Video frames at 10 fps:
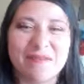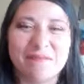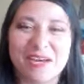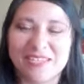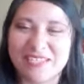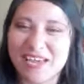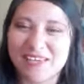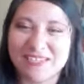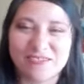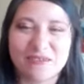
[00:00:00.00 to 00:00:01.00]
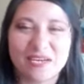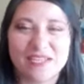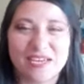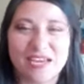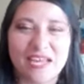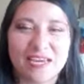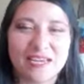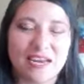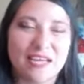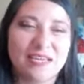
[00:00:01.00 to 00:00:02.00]
But yeah, it's great. I
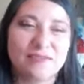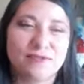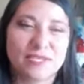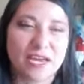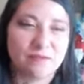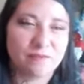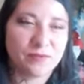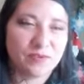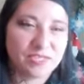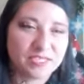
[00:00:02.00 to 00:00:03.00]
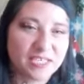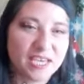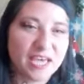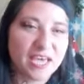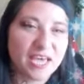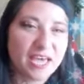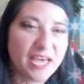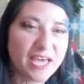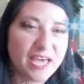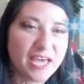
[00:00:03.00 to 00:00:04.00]
like those kind of movies.
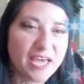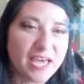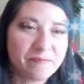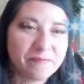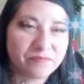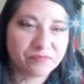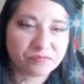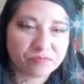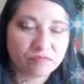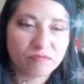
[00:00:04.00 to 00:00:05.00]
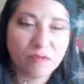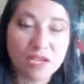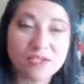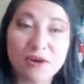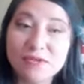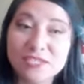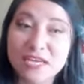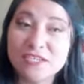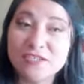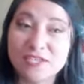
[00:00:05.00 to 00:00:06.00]
And so I was
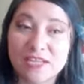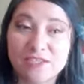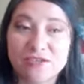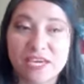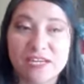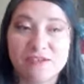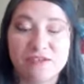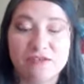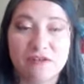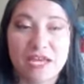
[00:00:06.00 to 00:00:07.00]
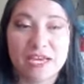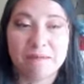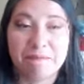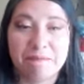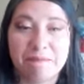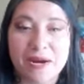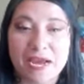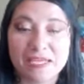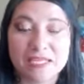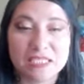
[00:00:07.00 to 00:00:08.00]
telling you that you can, like
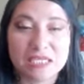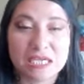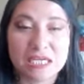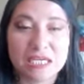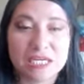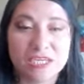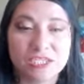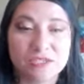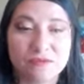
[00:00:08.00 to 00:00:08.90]
practice English